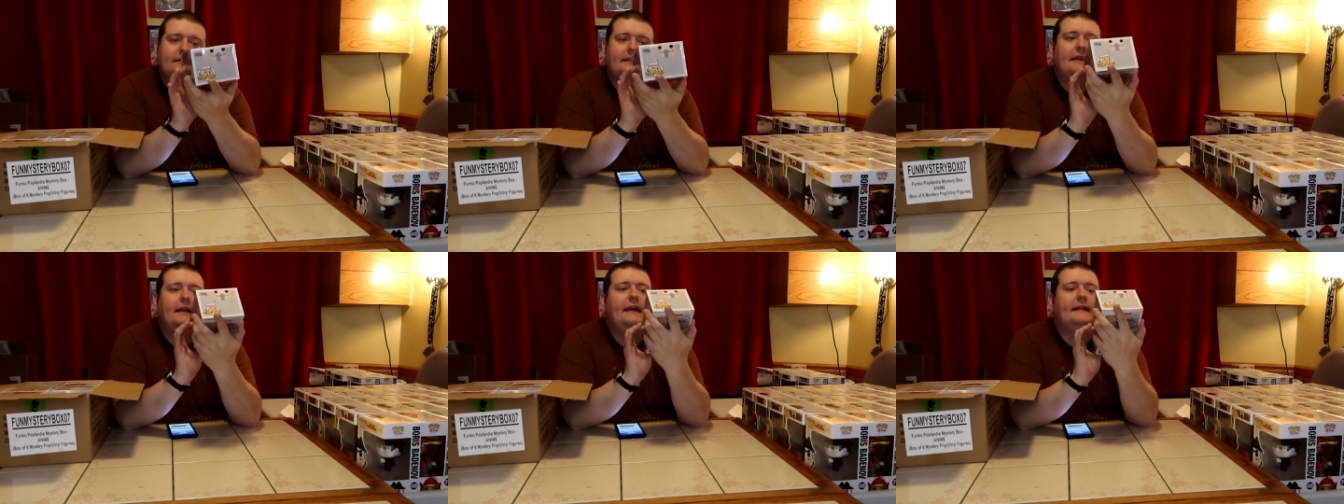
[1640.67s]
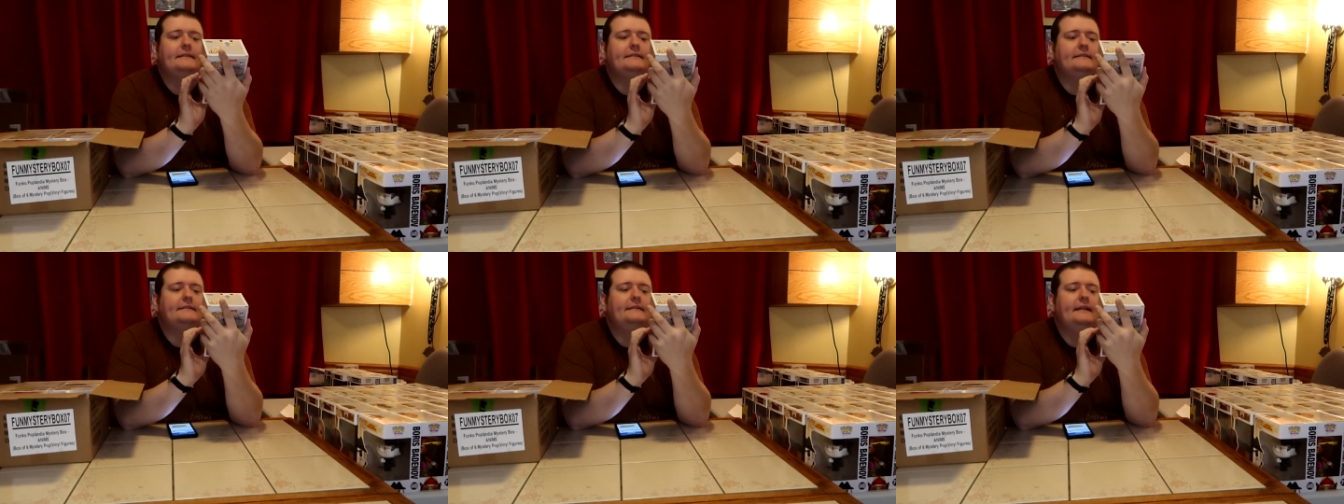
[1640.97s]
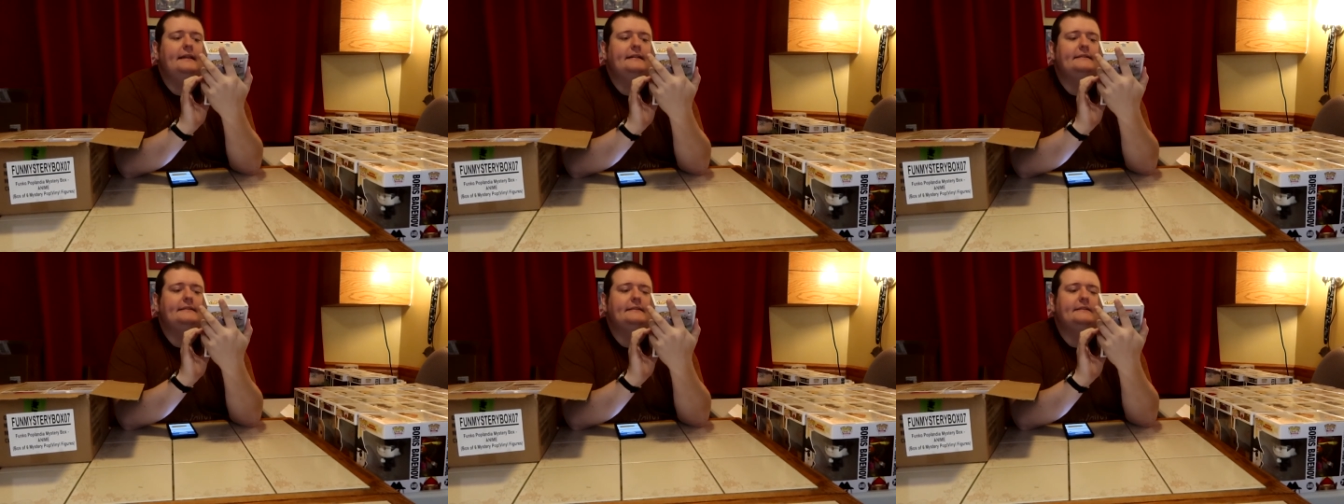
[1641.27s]
that's
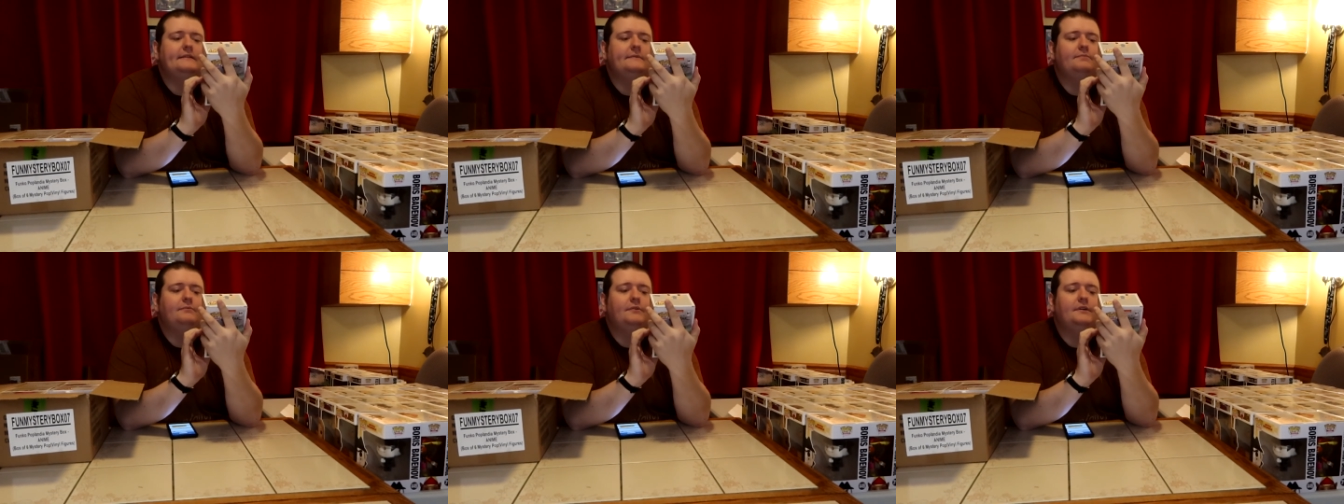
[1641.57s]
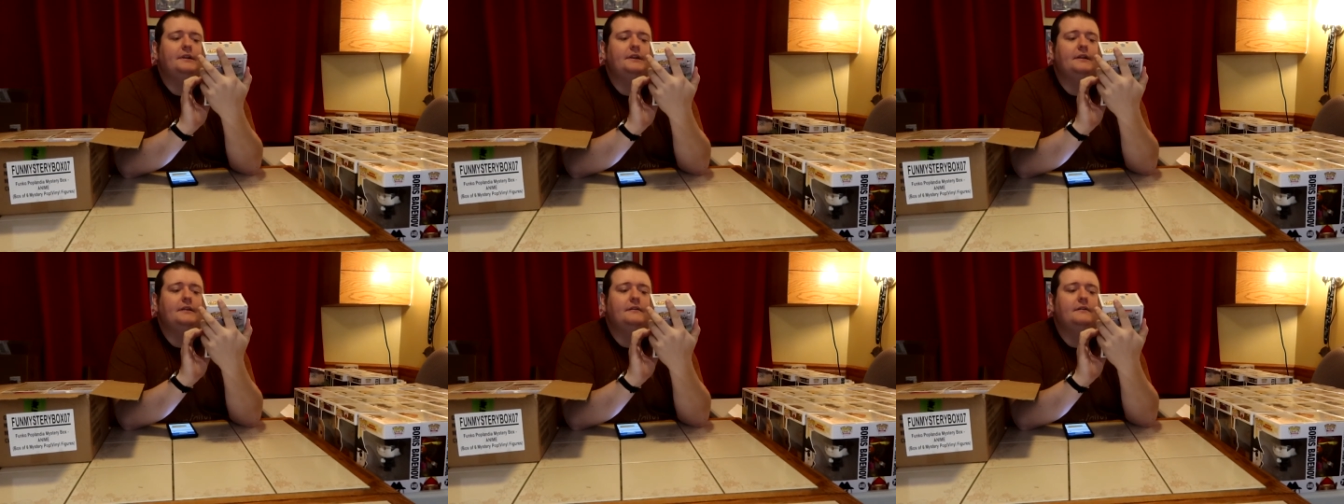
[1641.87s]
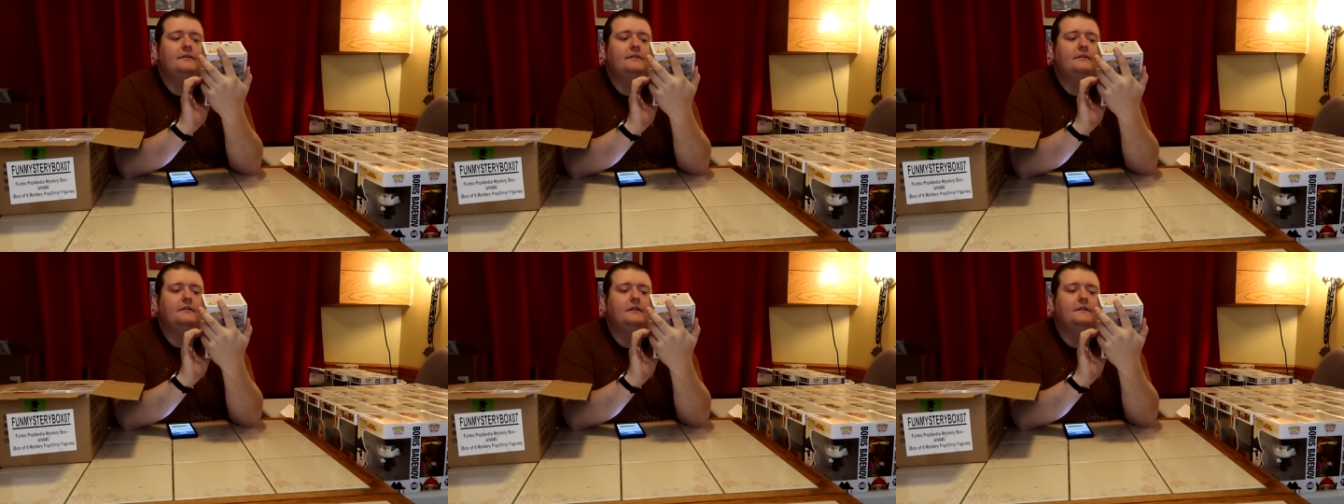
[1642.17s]
that's disappointing,
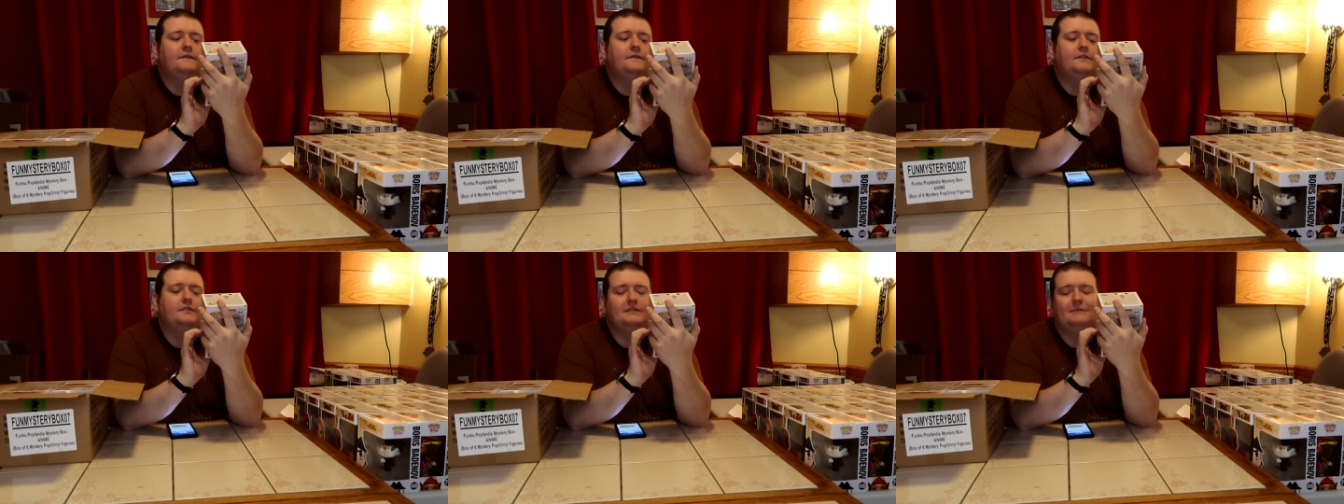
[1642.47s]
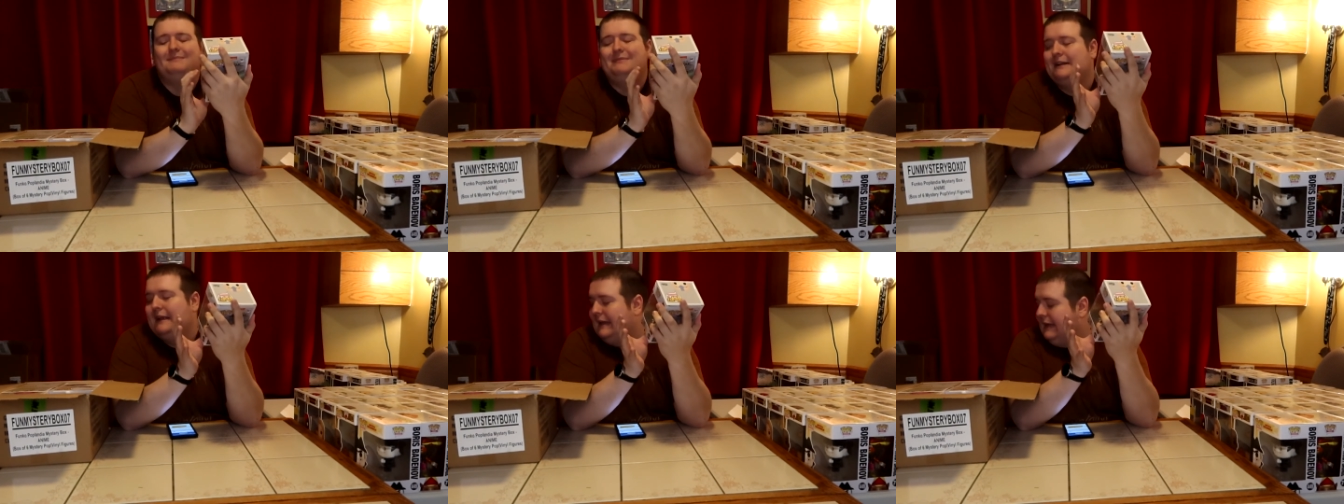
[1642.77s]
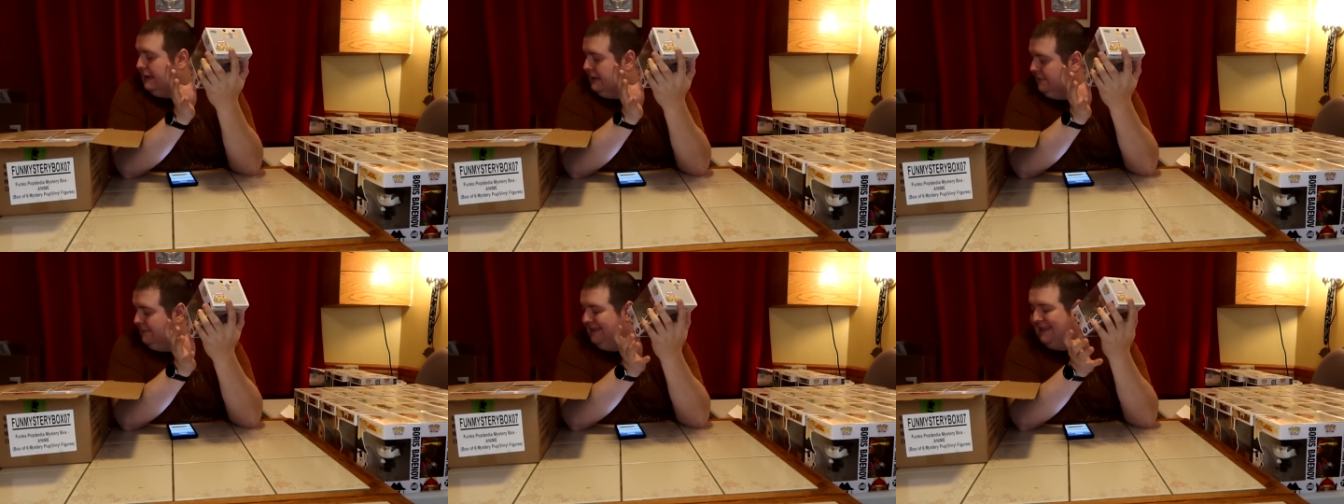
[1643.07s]
unfortunately. But
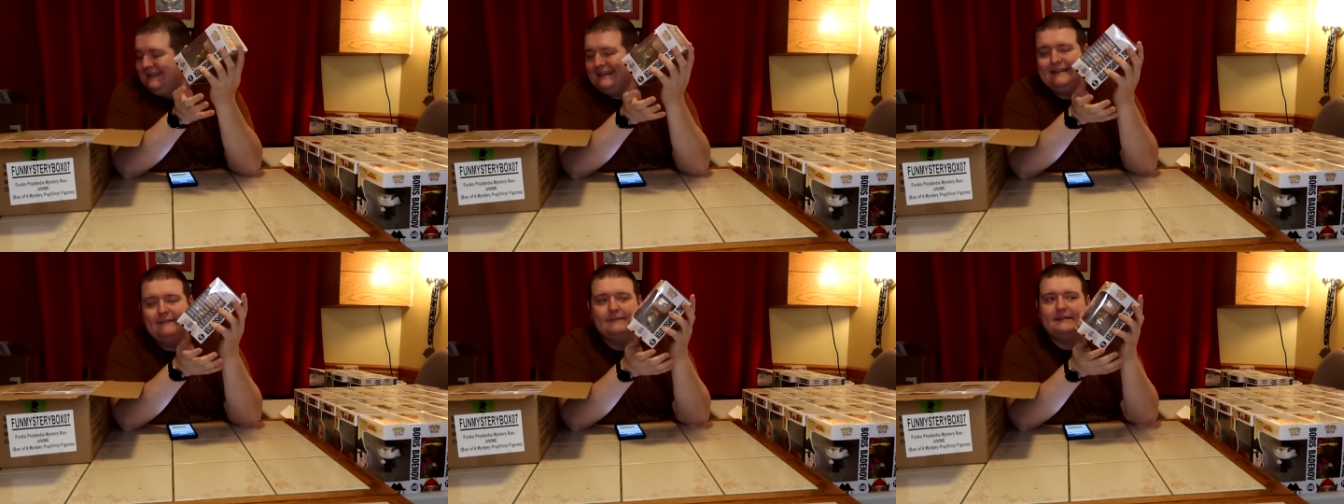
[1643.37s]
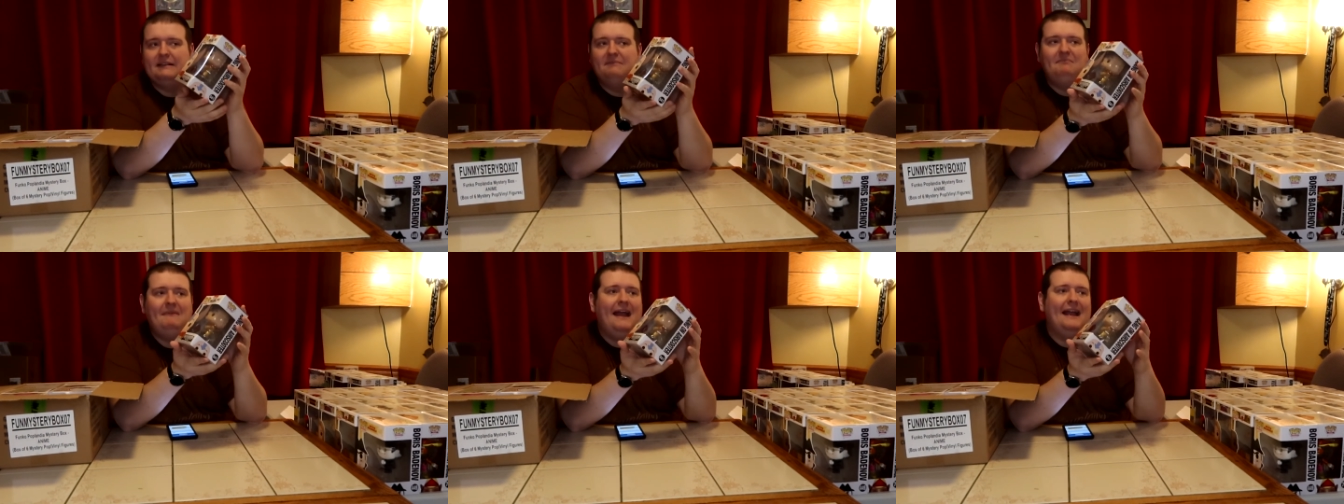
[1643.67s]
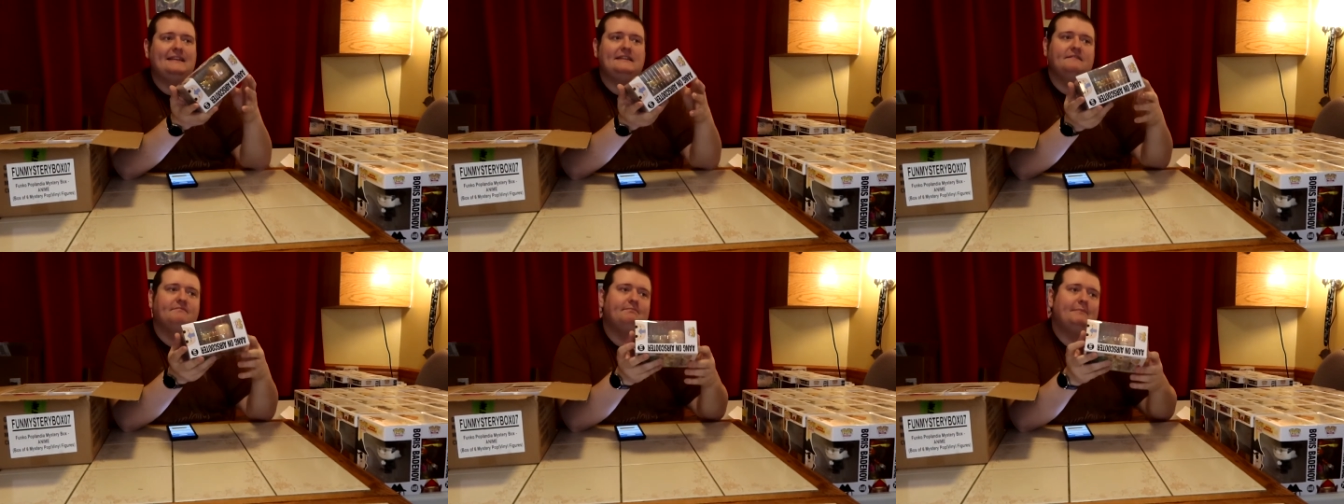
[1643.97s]
I it, it was a
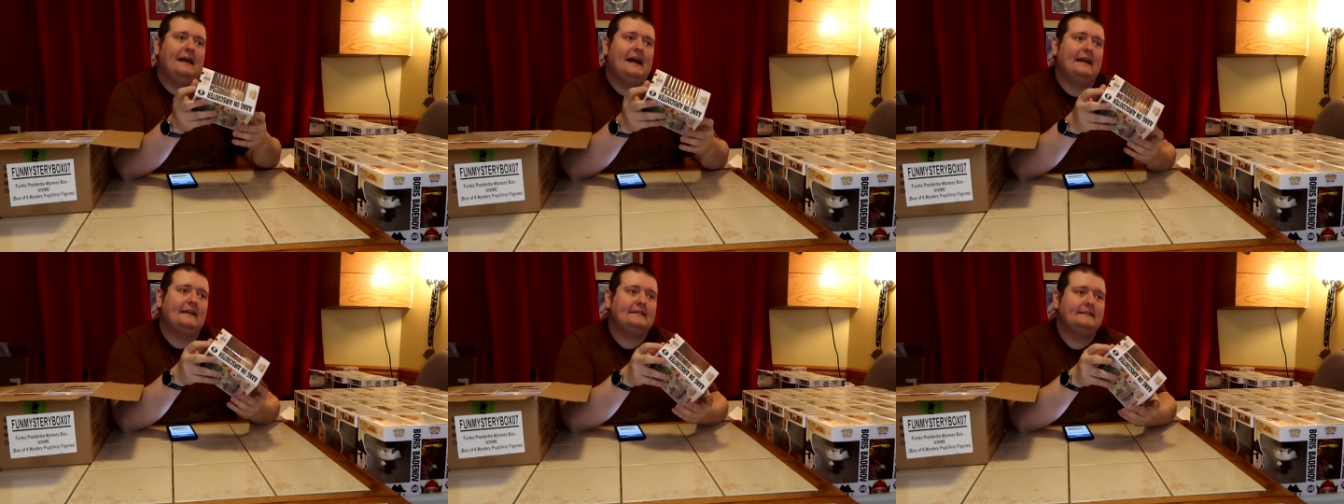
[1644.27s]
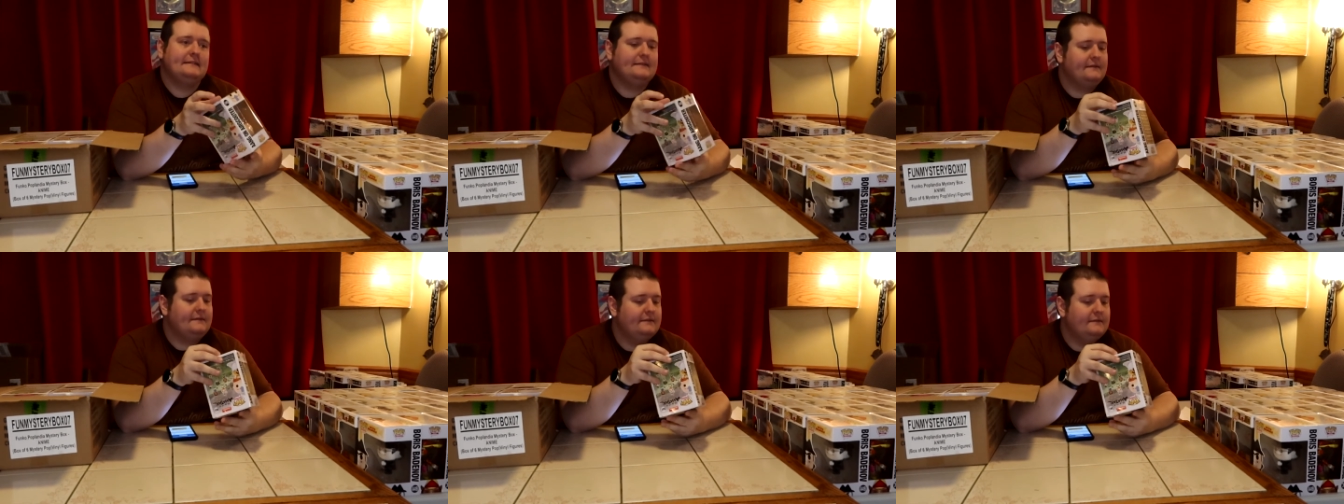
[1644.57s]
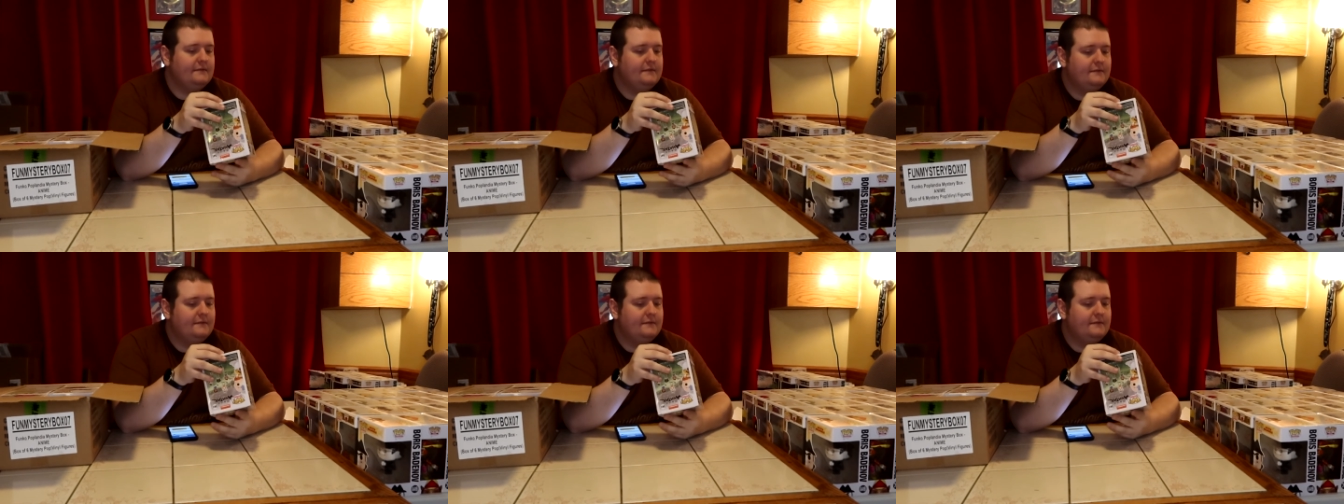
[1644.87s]
massive box.